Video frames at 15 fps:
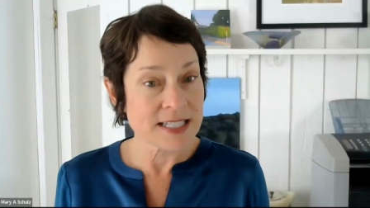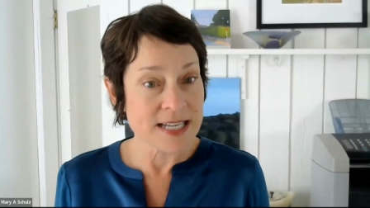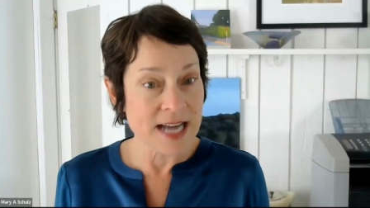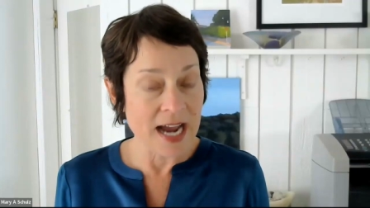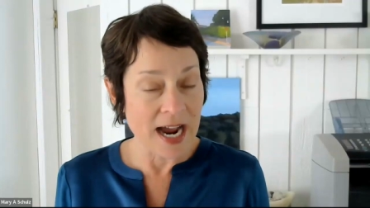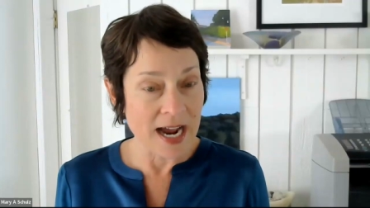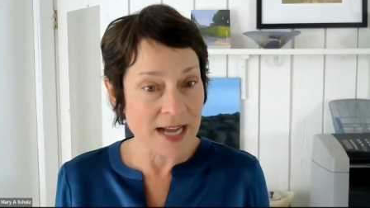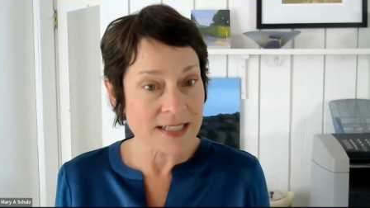
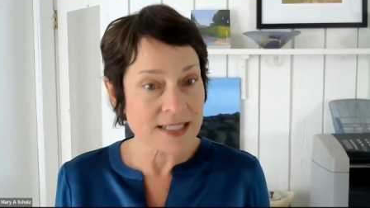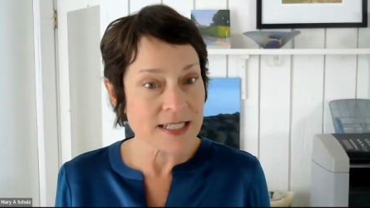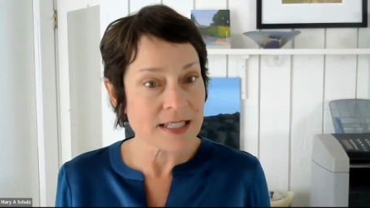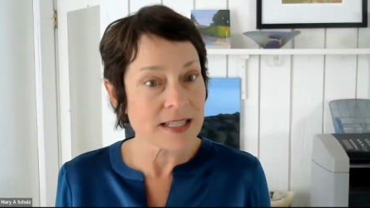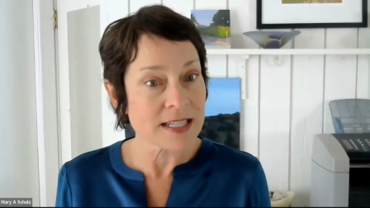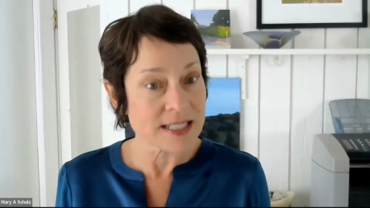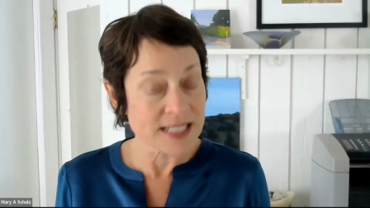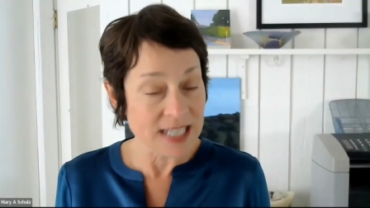not
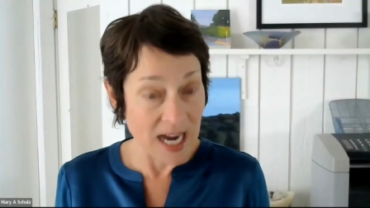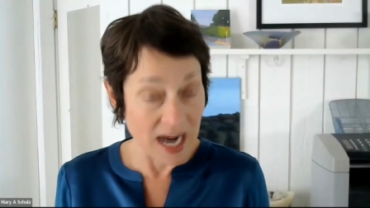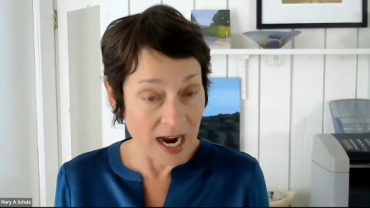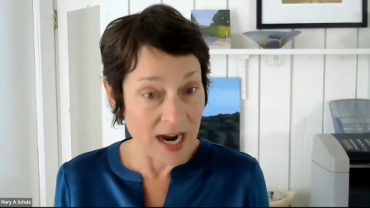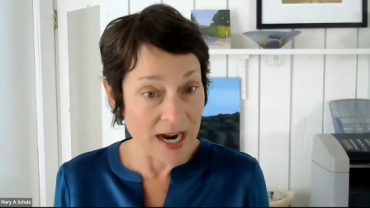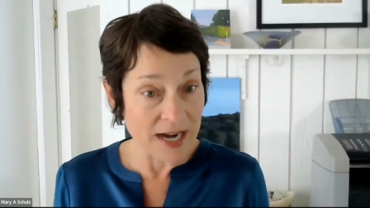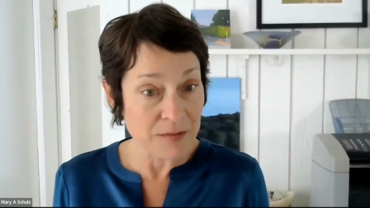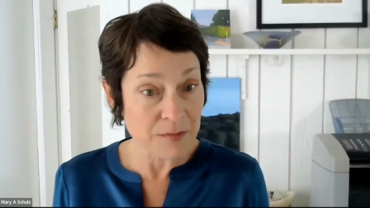the
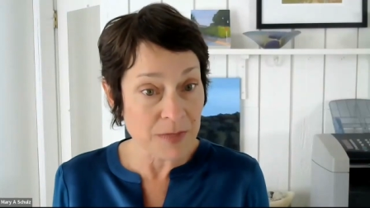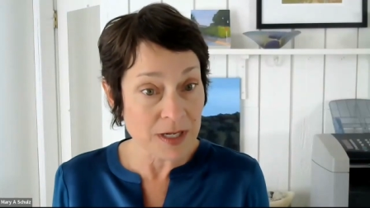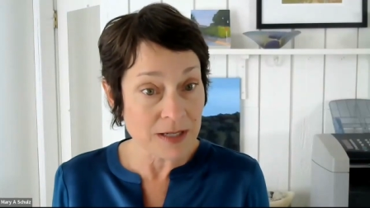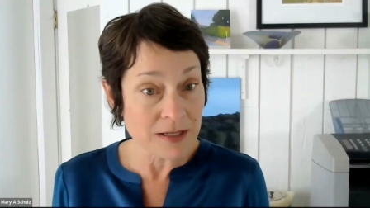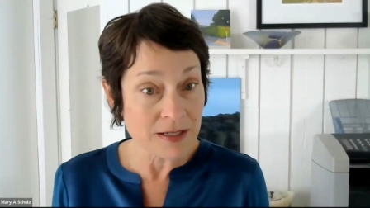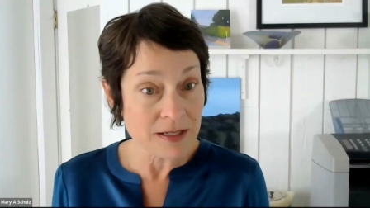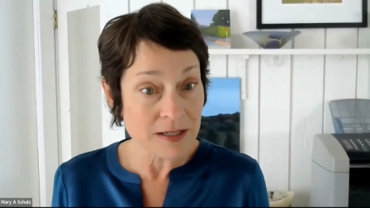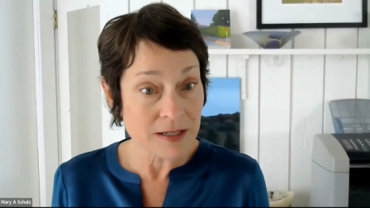time,
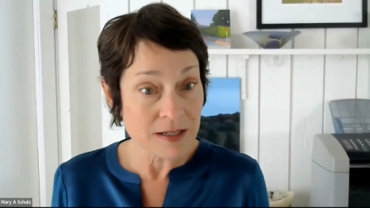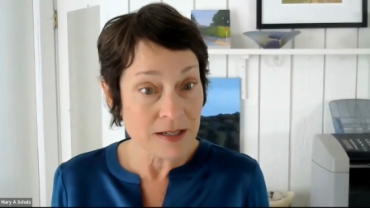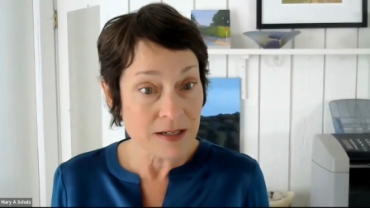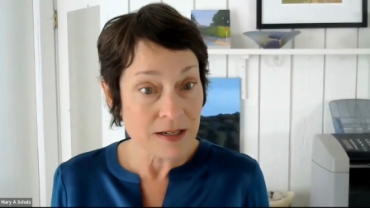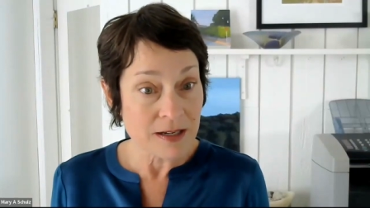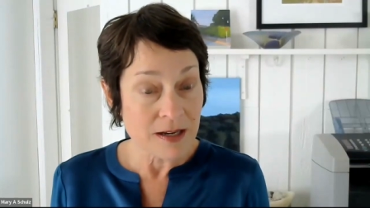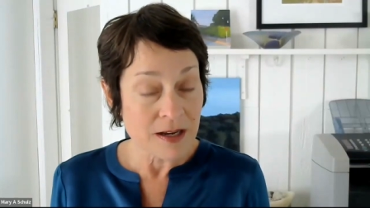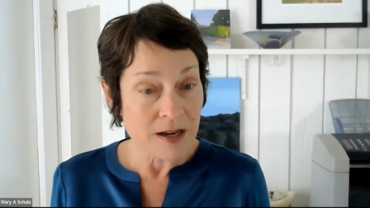
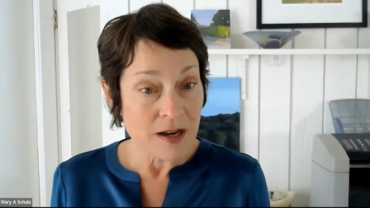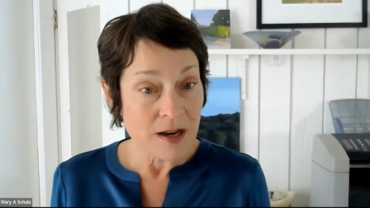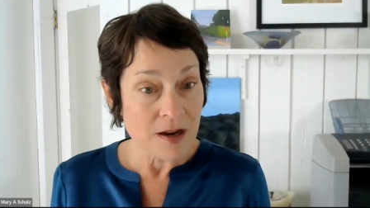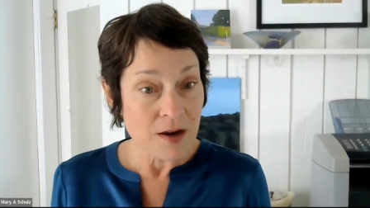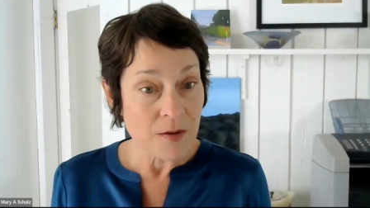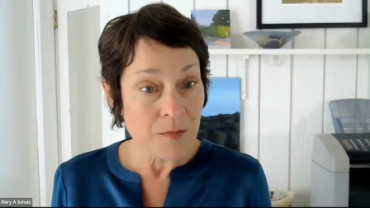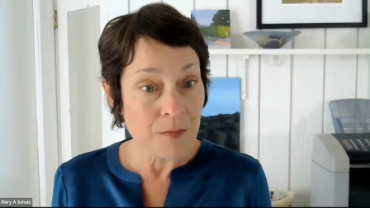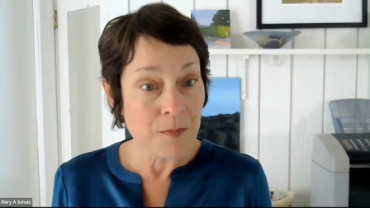
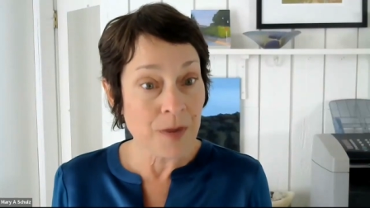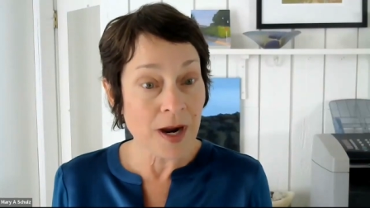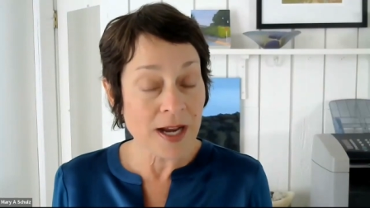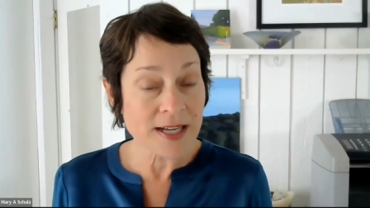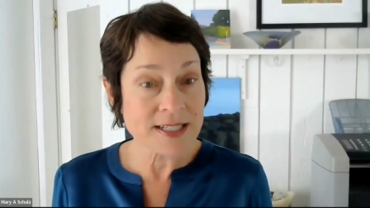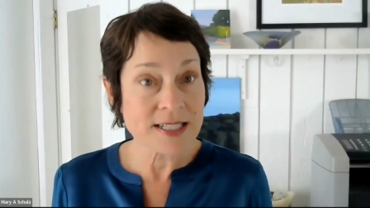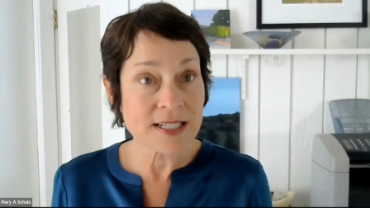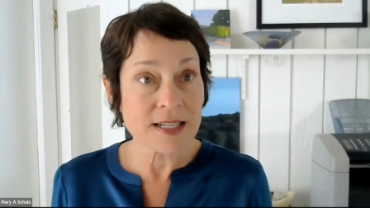
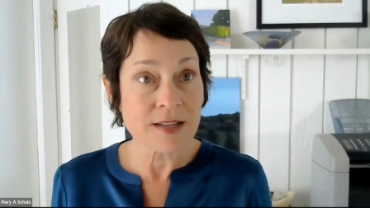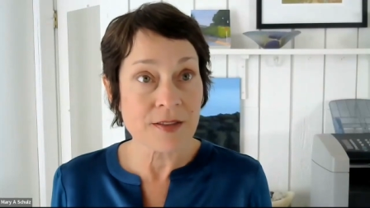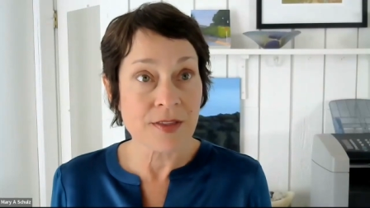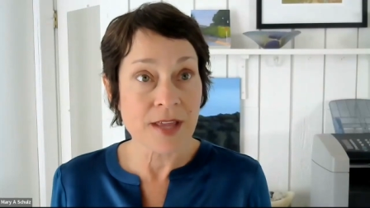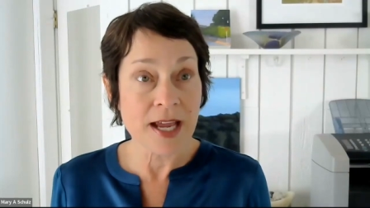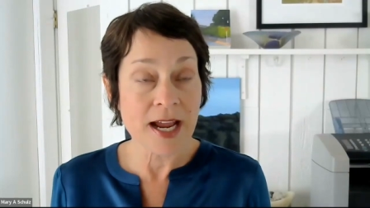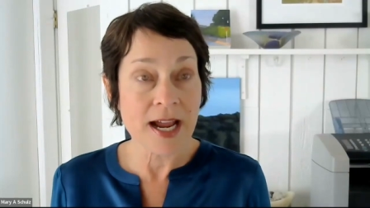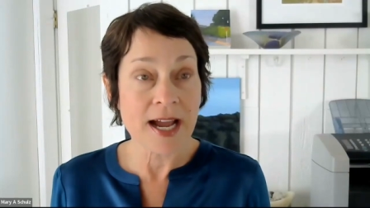but
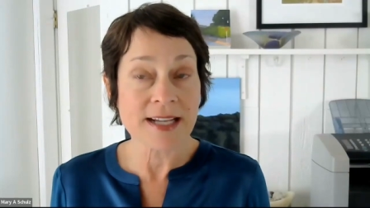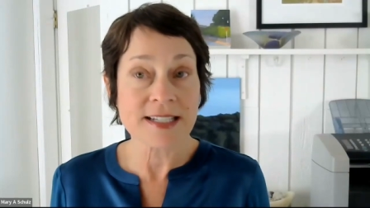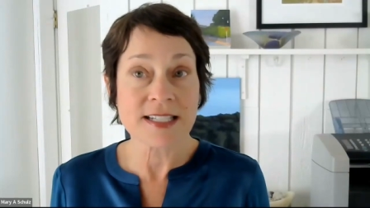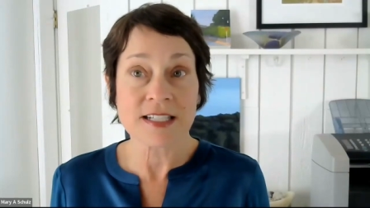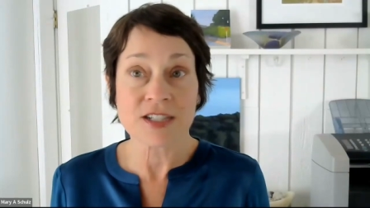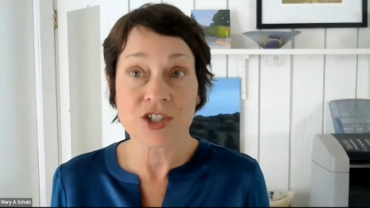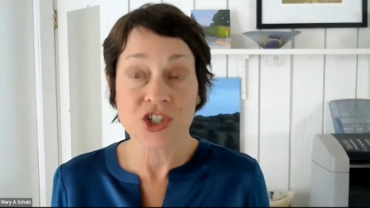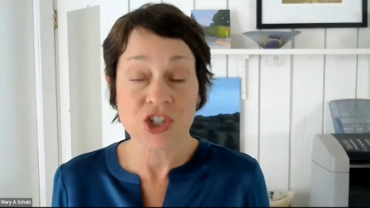that
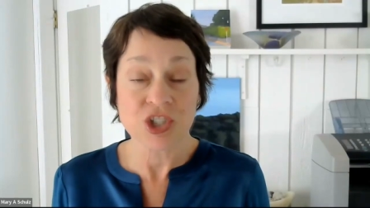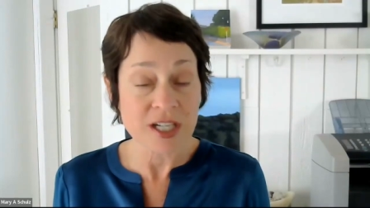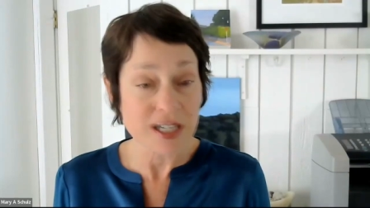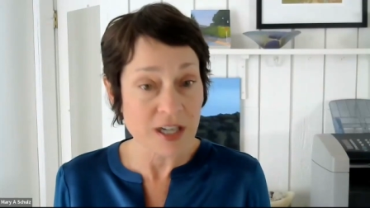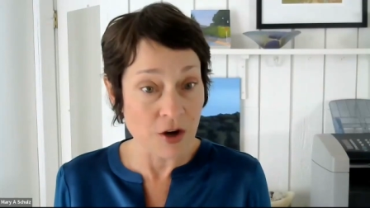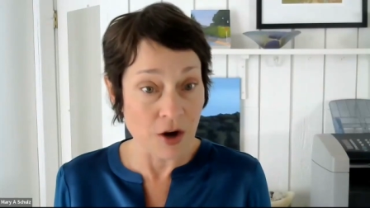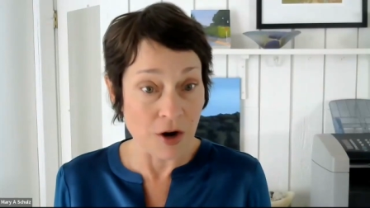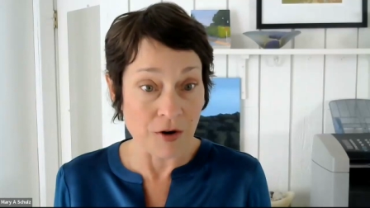she
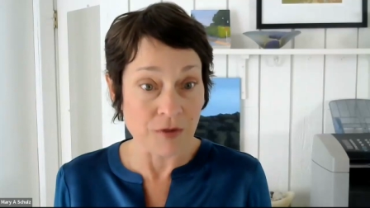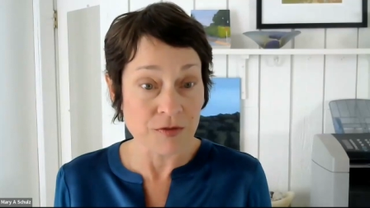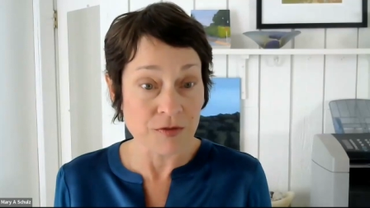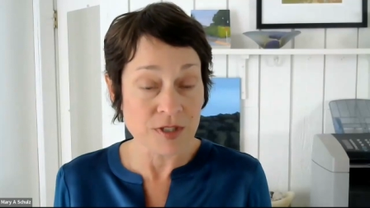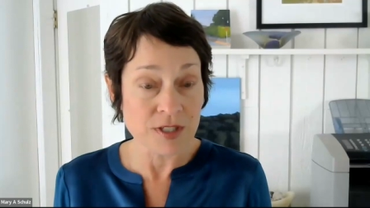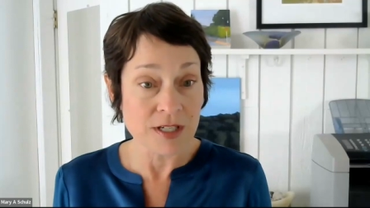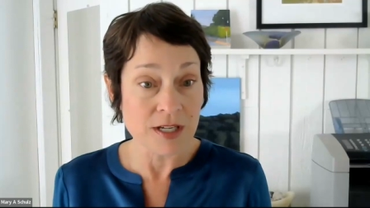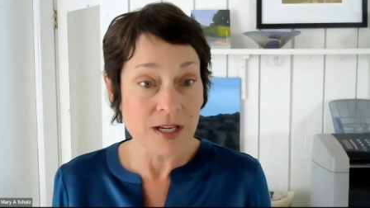
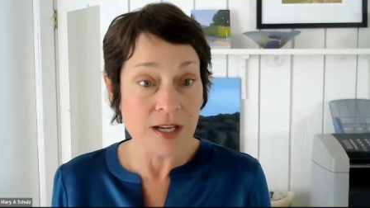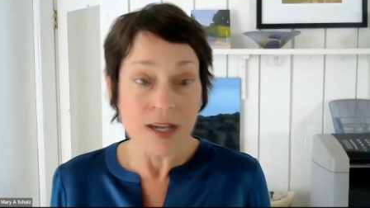knows